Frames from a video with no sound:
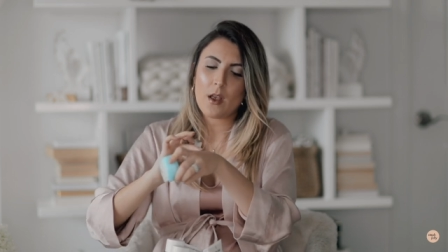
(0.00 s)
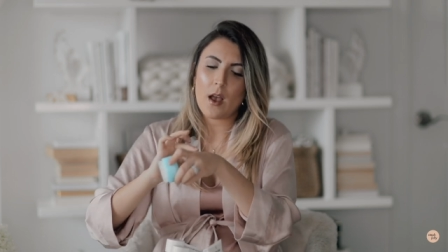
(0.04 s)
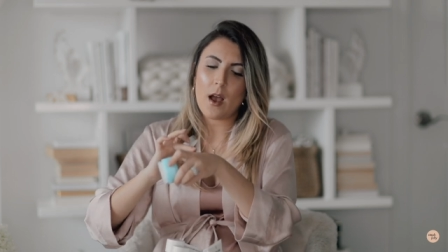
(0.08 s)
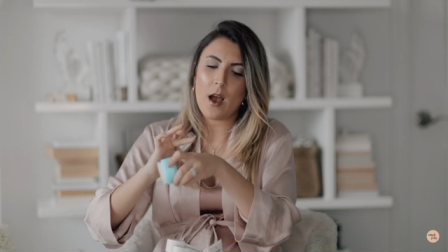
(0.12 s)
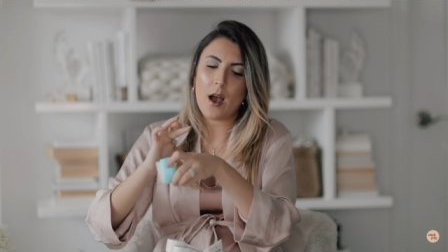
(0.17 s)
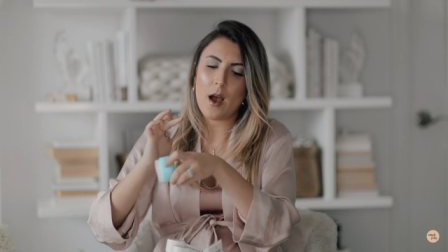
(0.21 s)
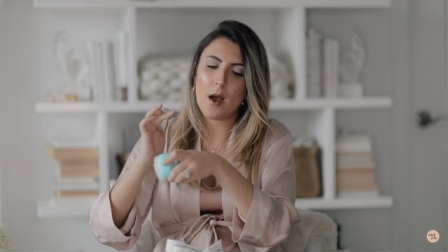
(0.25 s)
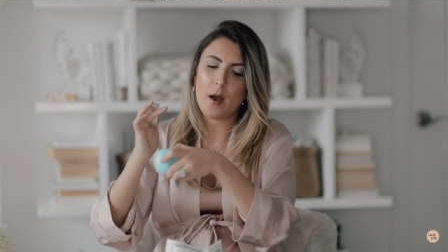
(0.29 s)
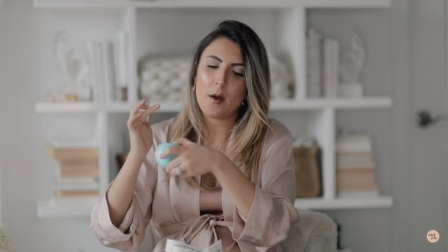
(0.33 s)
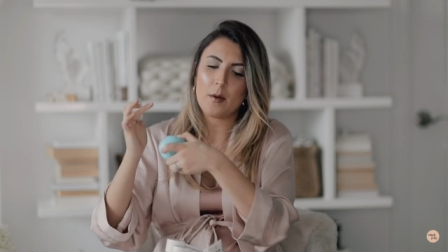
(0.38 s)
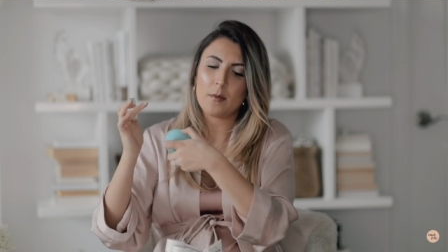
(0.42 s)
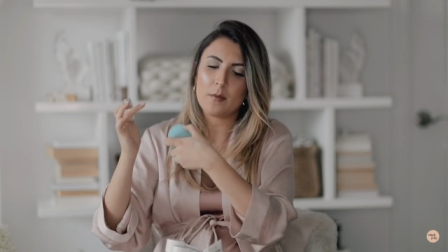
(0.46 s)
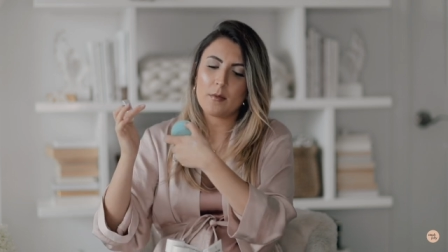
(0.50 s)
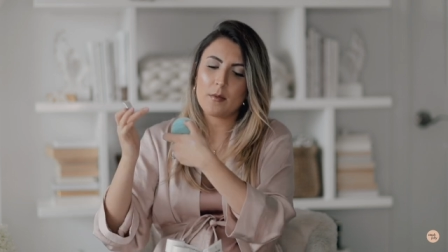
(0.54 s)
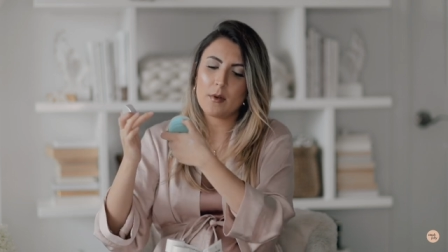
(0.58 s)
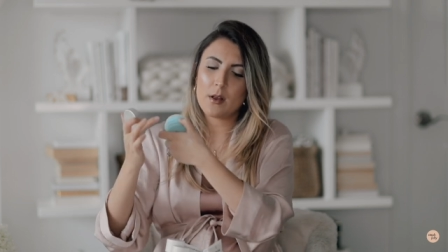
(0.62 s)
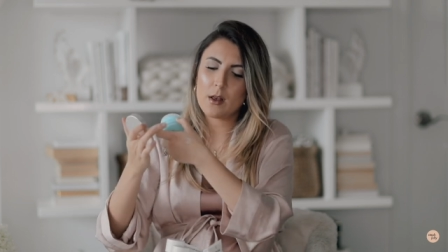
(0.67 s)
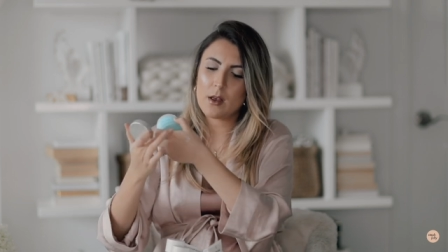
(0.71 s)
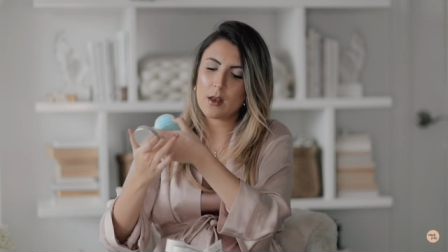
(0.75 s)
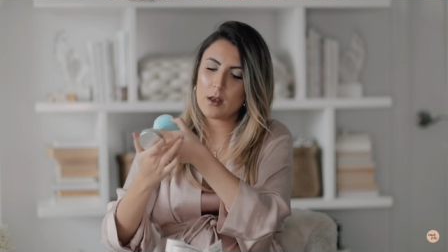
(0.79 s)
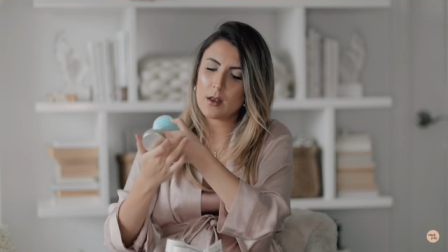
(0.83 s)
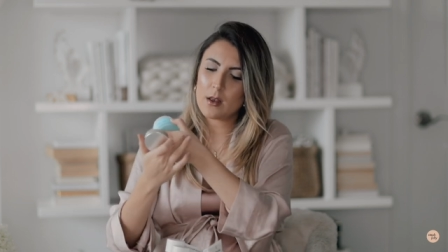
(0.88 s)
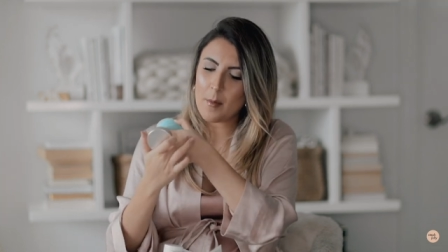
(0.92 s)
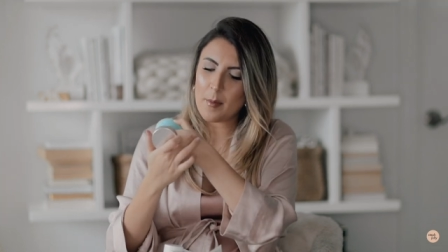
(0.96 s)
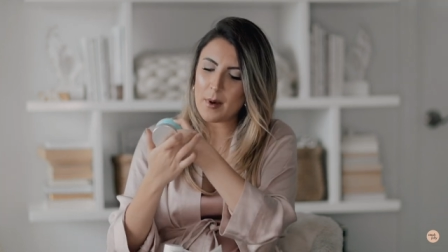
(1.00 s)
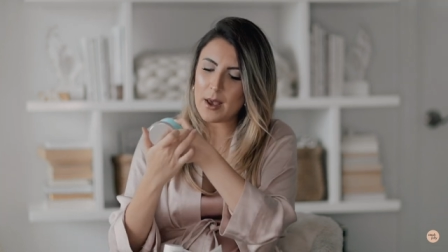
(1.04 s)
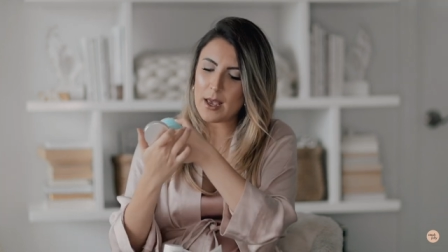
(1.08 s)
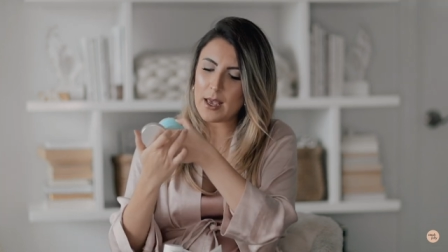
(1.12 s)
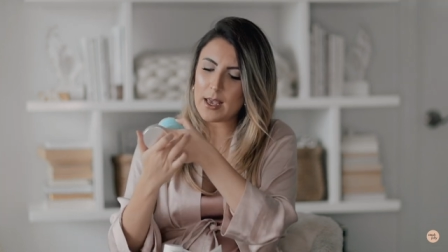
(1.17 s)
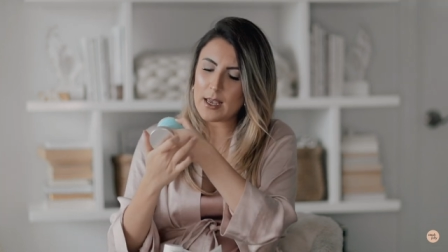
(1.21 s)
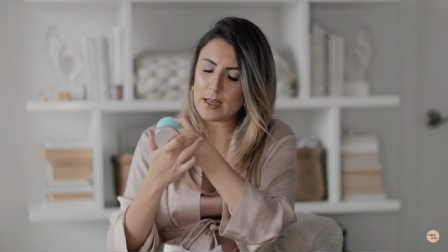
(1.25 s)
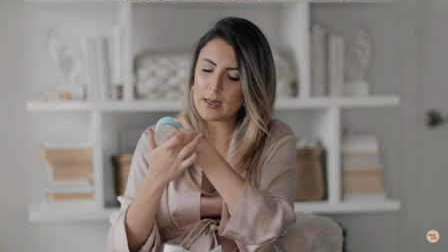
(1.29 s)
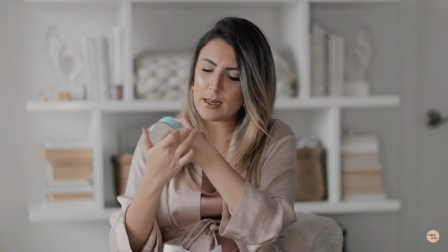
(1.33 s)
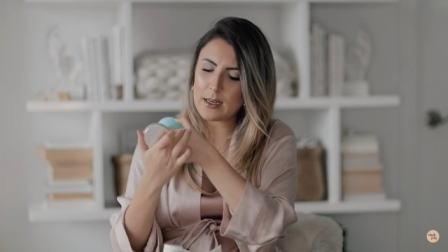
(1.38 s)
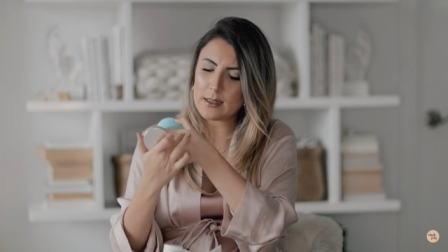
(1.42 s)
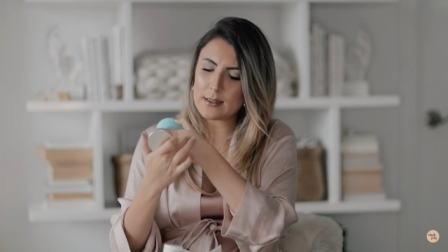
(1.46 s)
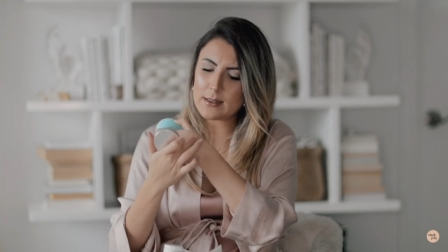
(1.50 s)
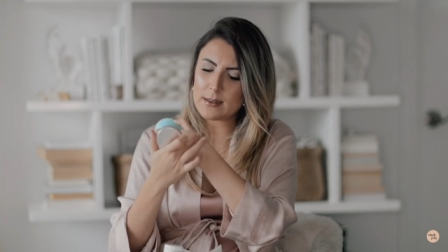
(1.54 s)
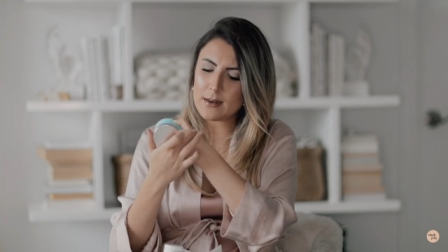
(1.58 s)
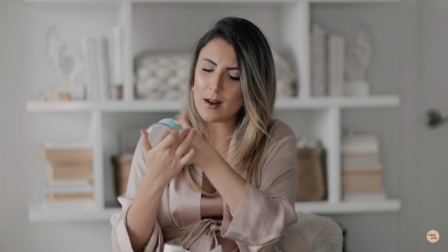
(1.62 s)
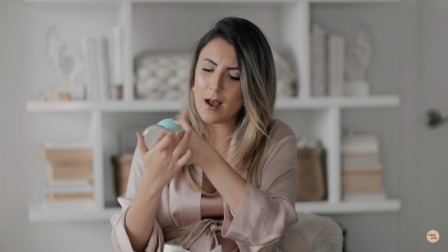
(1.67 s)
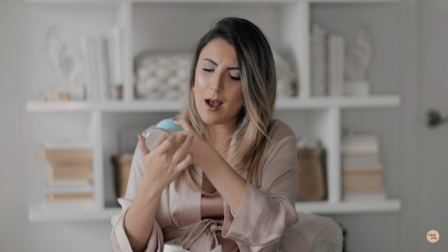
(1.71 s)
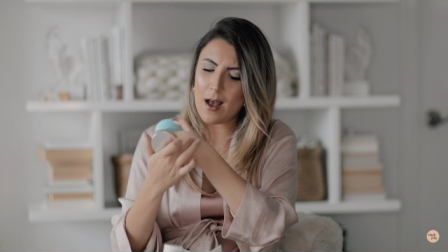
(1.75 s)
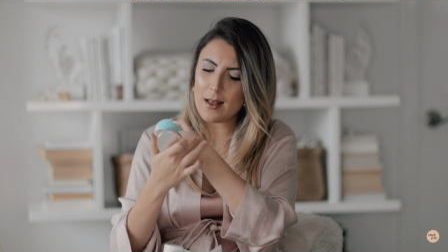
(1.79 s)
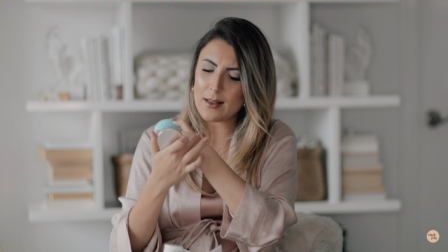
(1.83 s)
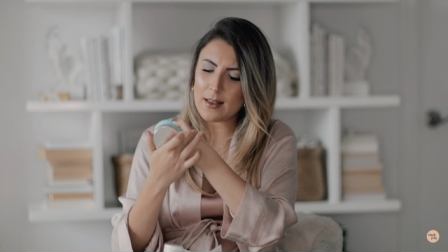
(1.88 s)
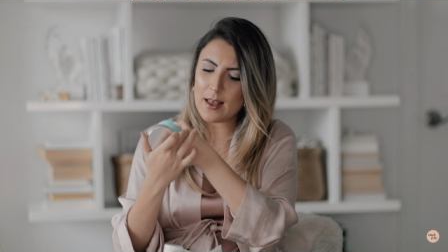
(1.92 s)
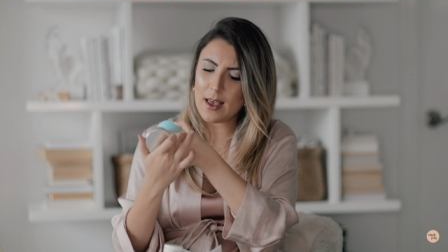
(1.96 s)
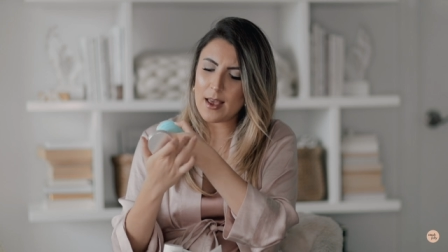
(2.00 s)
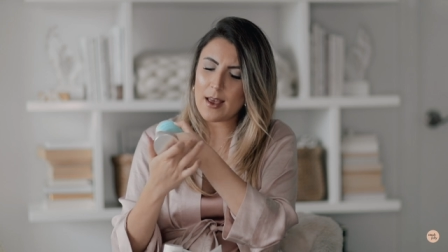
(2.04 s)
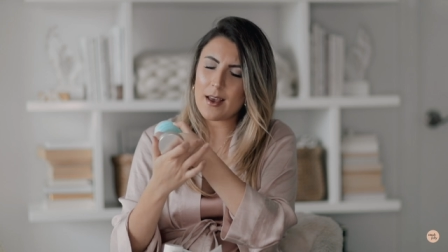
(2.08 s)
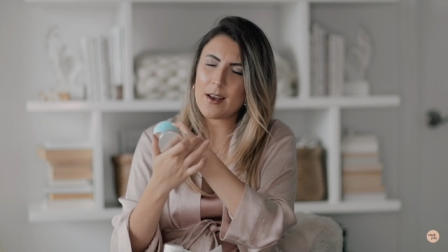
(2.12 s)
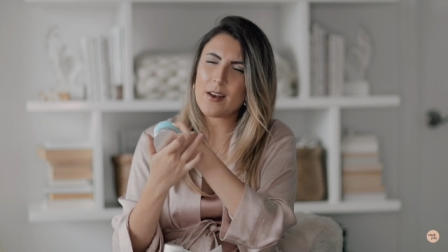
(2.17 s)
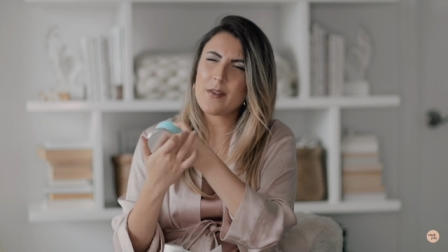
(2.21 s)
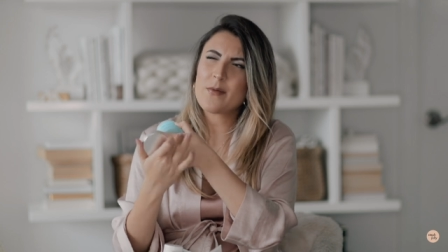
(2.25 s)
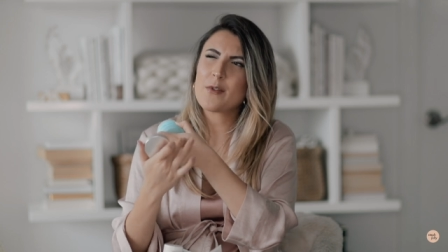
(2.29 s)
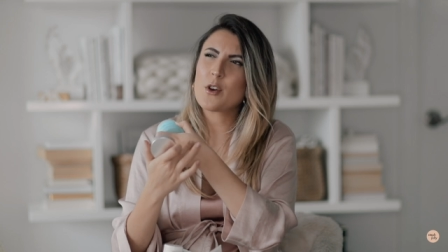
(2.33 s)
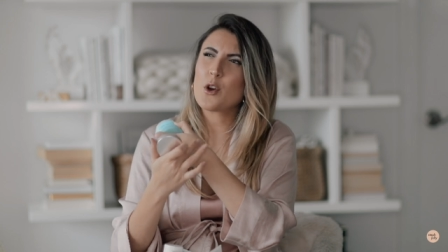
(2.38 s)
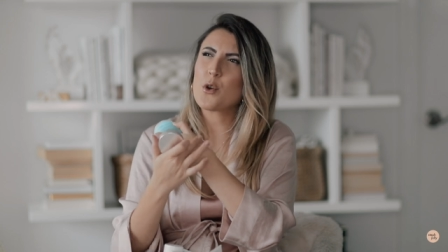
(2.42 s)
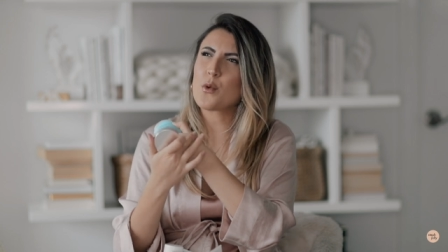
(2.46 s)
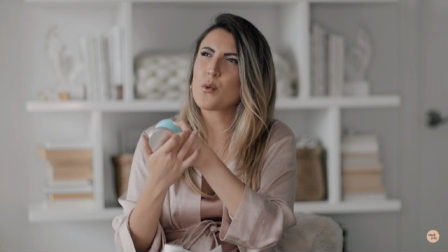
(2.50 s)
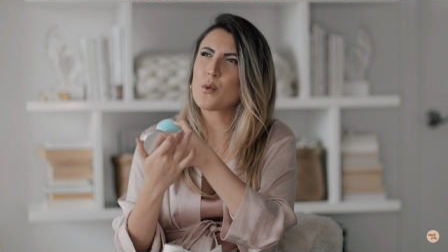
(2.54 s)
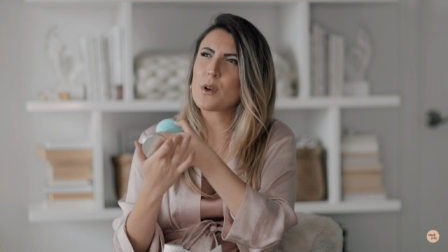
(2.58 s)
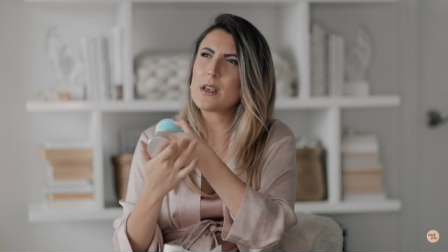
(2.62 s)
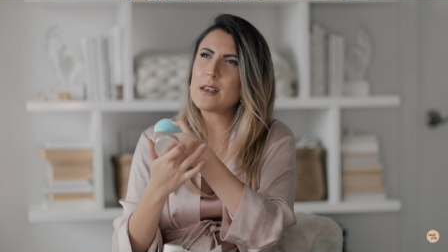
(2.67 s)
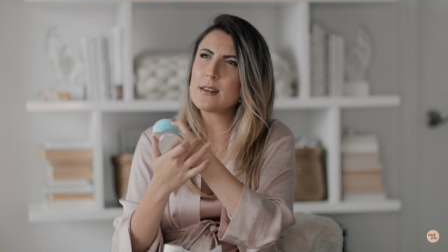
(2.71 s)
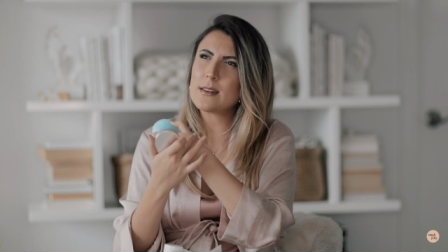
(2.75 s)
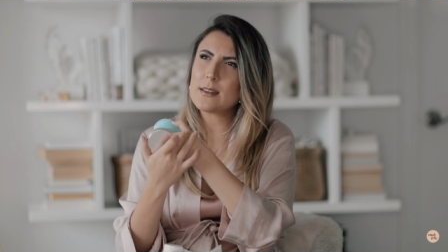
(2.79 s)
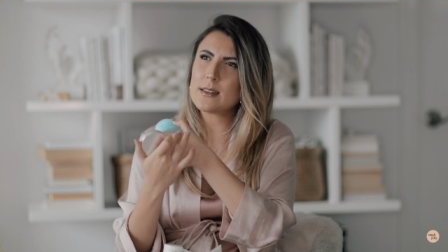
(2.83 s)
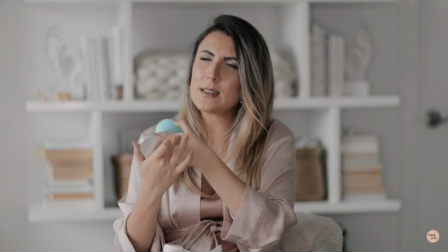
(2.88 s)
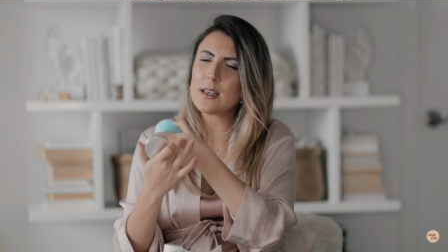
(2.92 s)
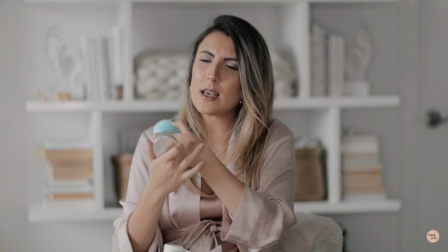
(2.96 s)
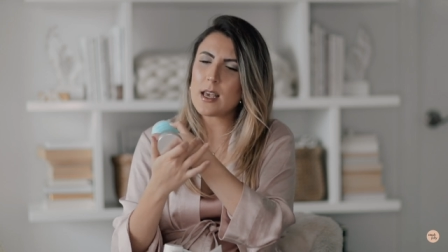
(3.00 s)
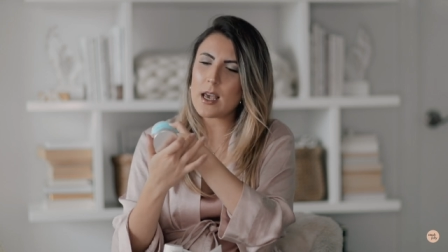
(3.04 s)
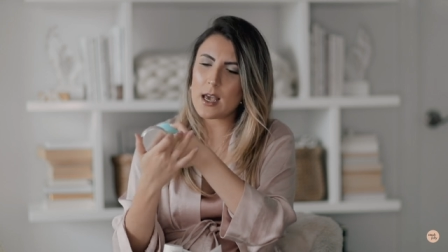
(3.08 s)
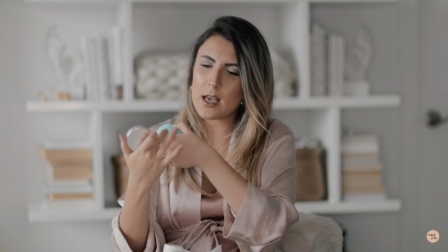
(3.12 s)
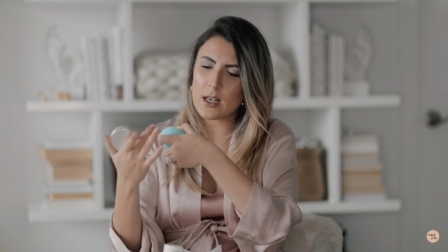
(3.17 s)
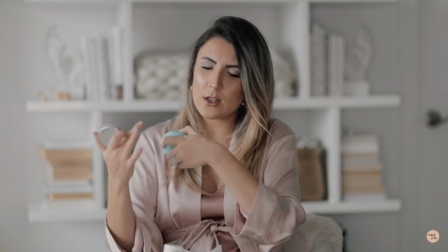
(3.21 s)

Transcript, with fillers: um, but it, it's not like greasy.